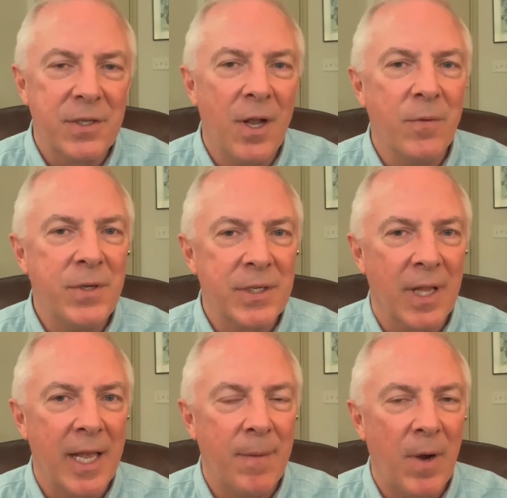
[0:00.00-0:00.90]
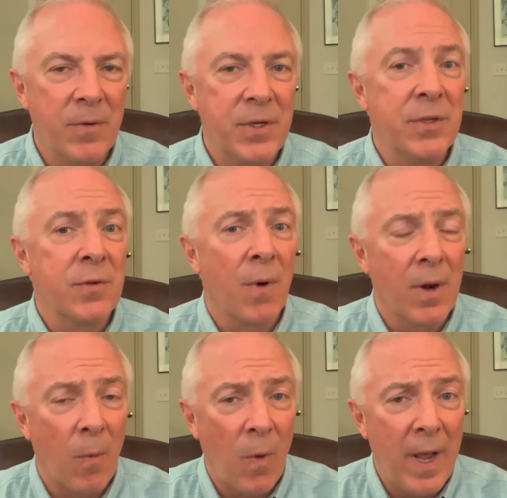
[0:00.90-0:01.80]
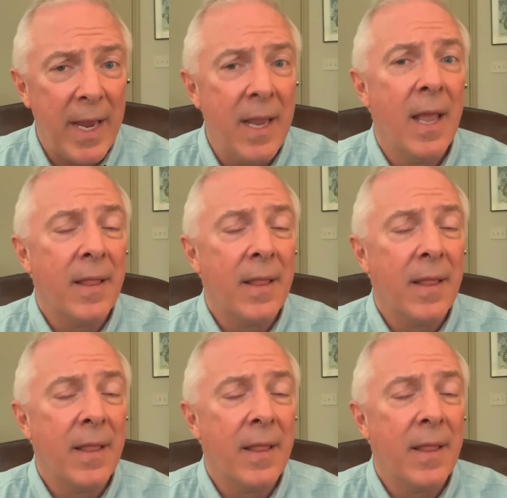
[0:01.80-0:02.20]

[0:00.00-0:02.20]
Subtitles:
don't just let emotions run away.